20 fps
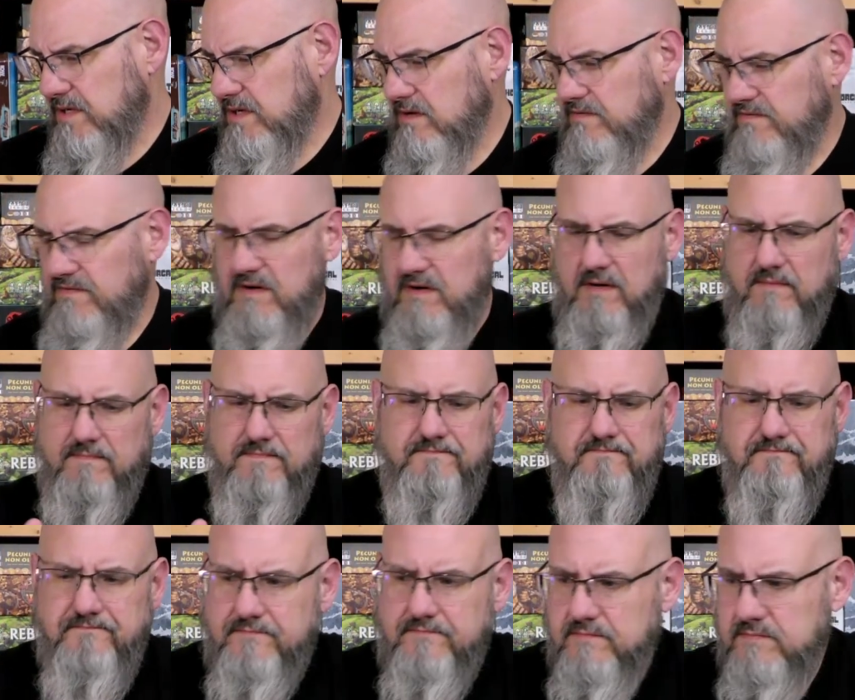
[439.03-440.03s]
good for now.
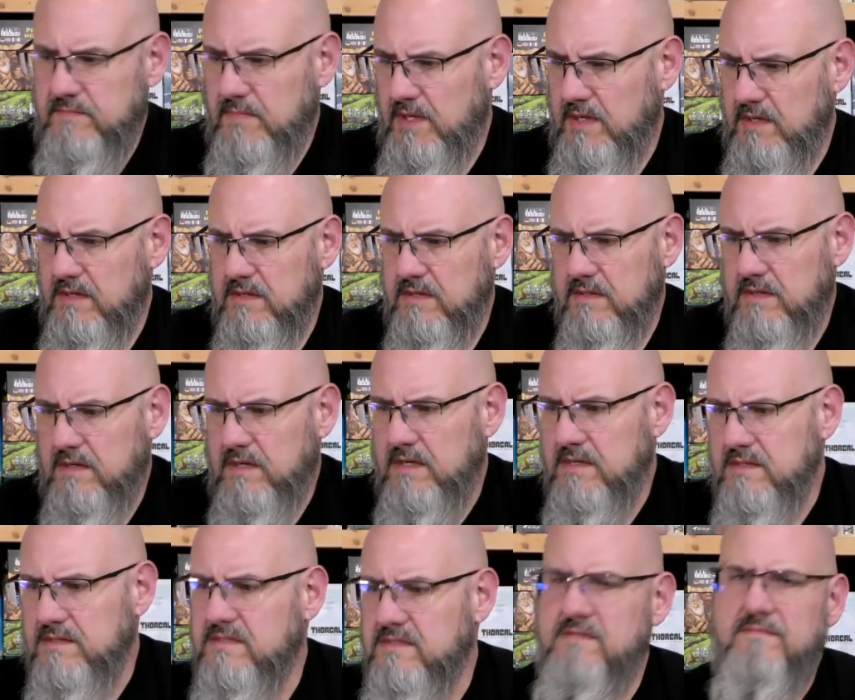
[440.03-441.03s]

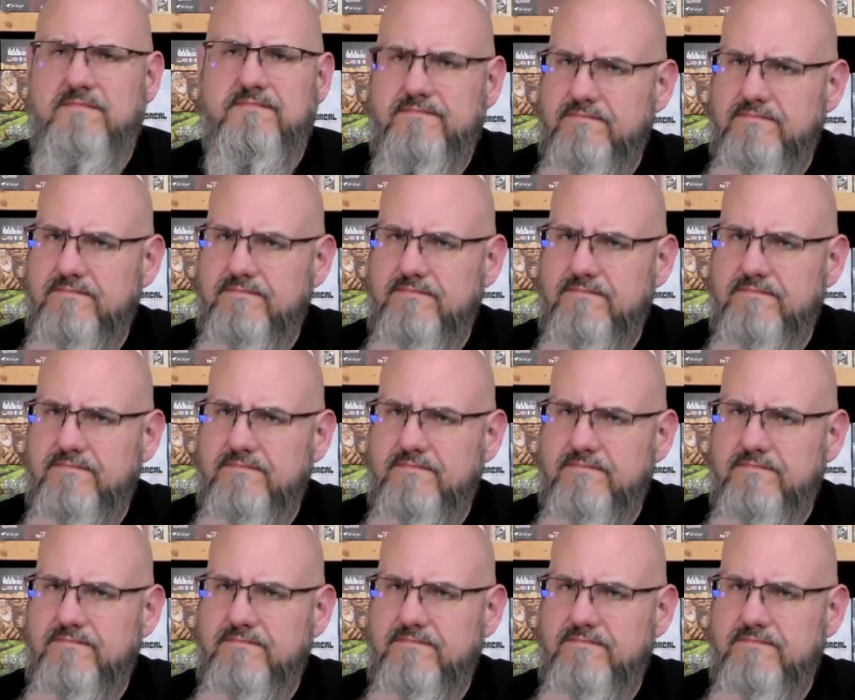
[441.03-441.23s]
Because